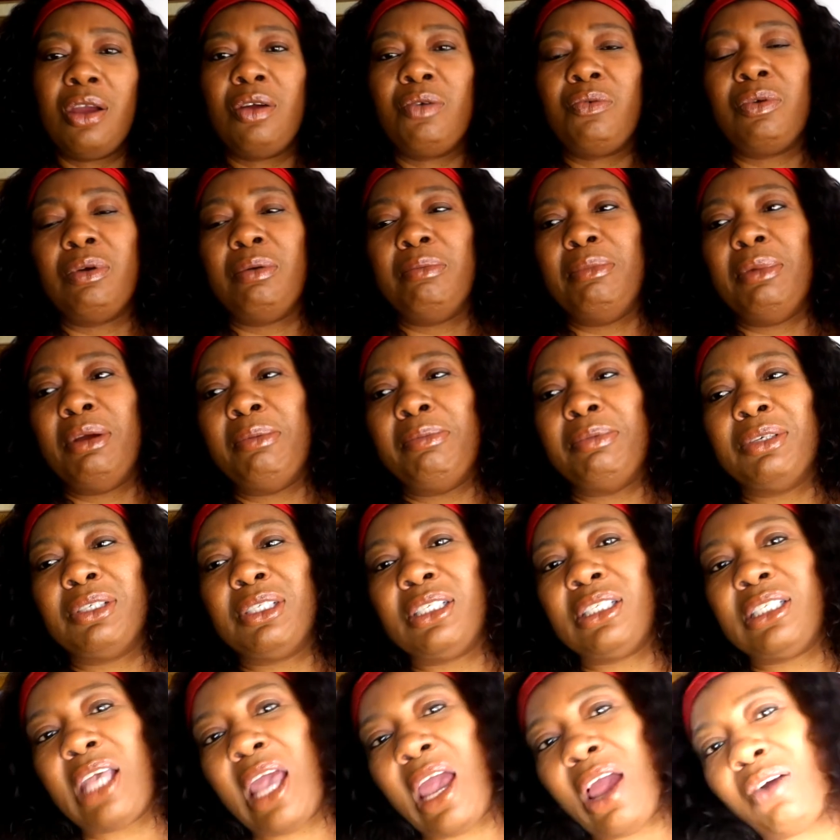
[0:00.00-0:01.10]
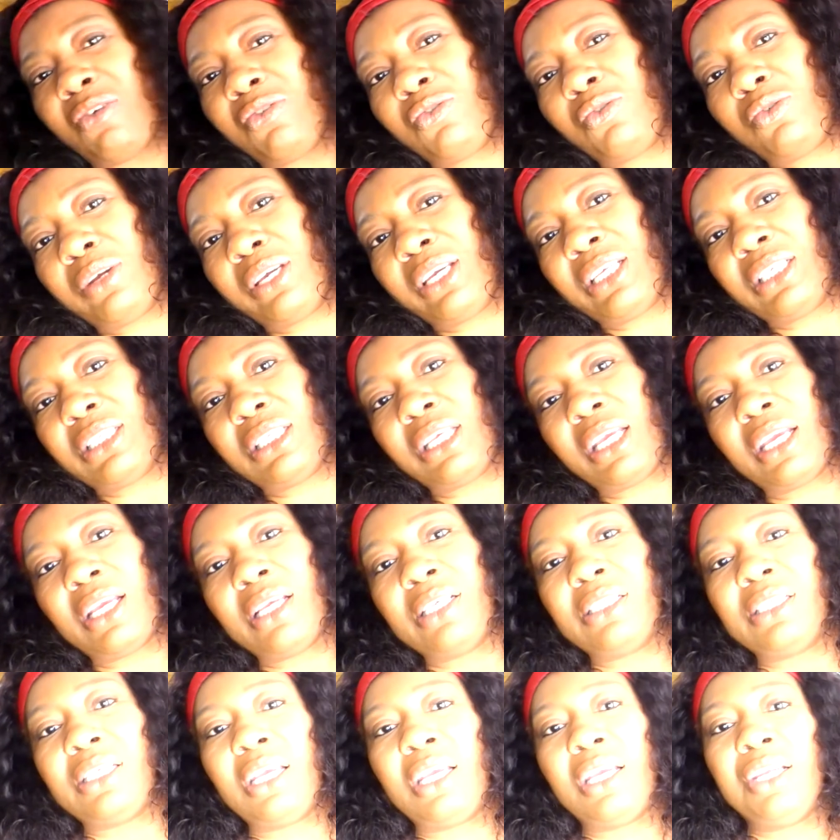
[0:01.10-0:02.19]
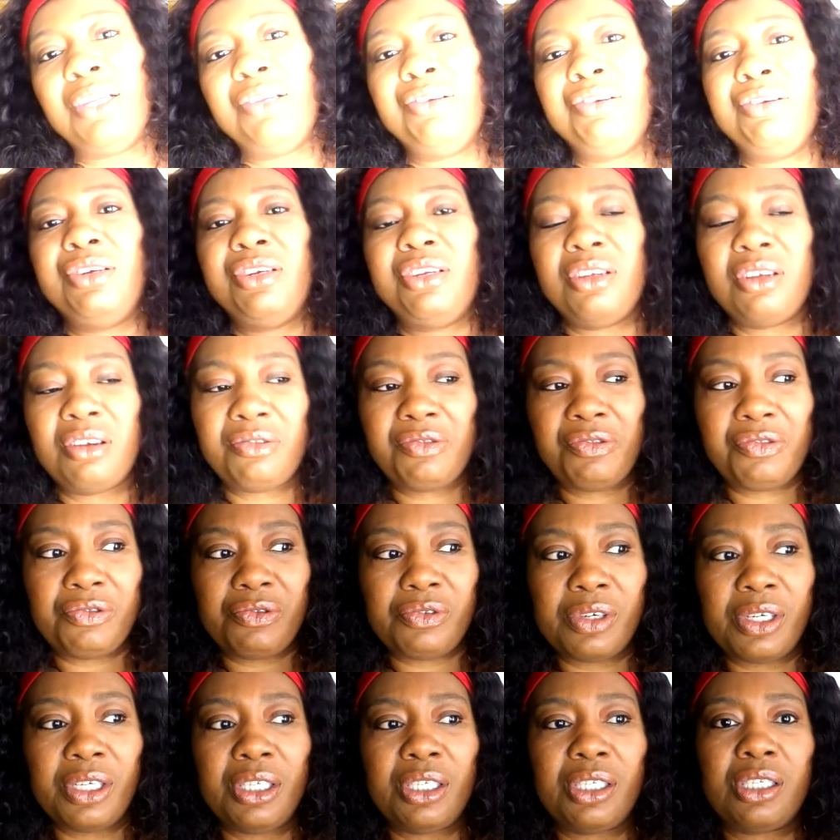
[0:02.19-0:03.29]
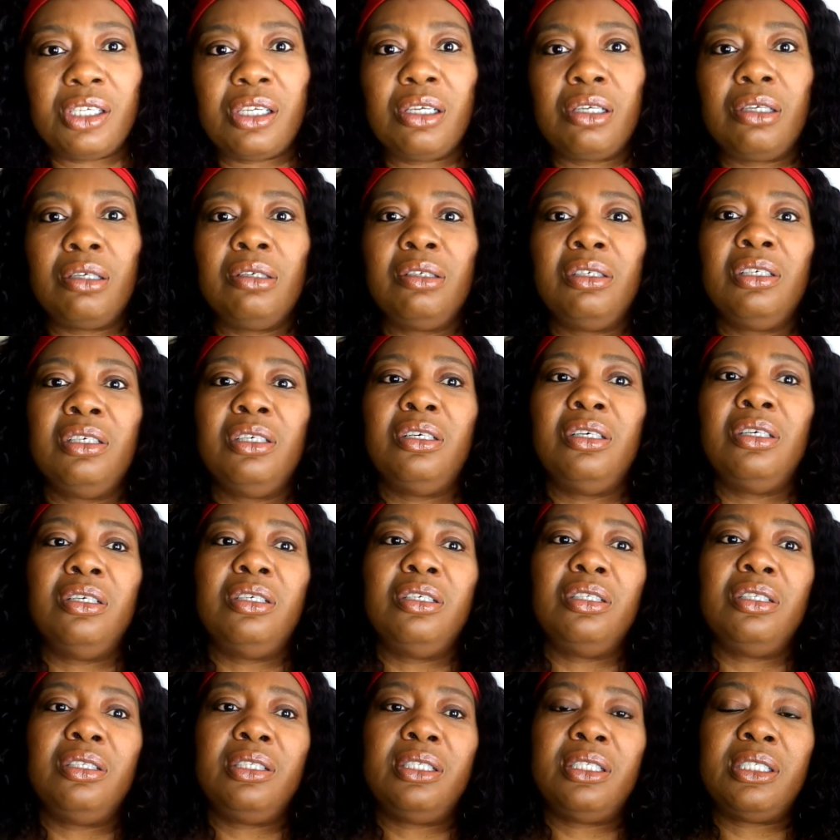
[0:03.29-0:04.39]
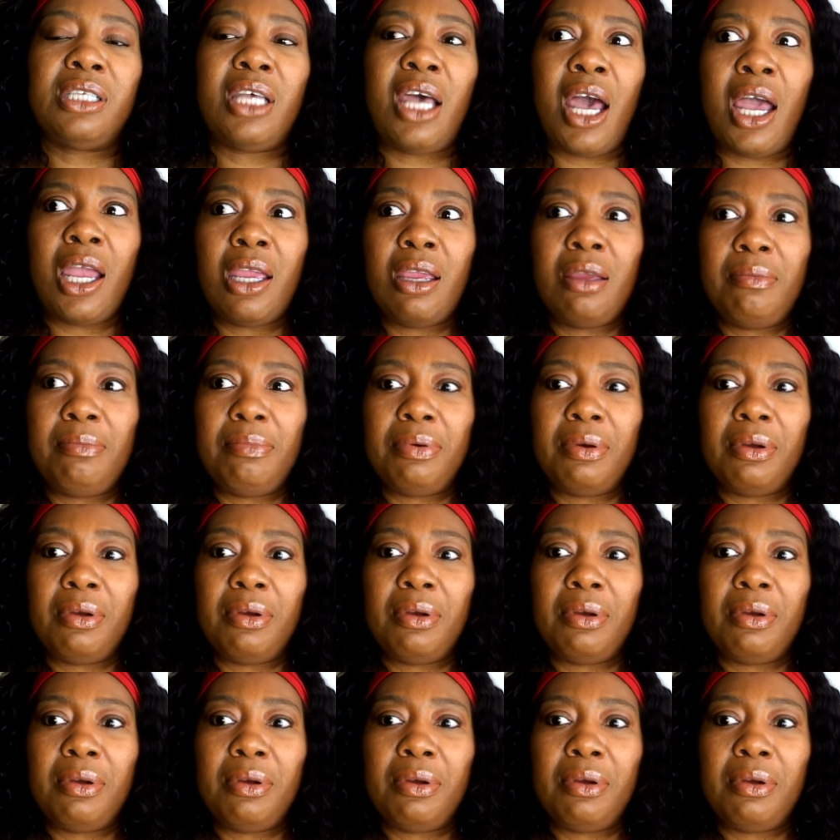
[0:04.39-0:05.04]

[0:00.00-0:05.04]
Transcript: remember southwest has a different type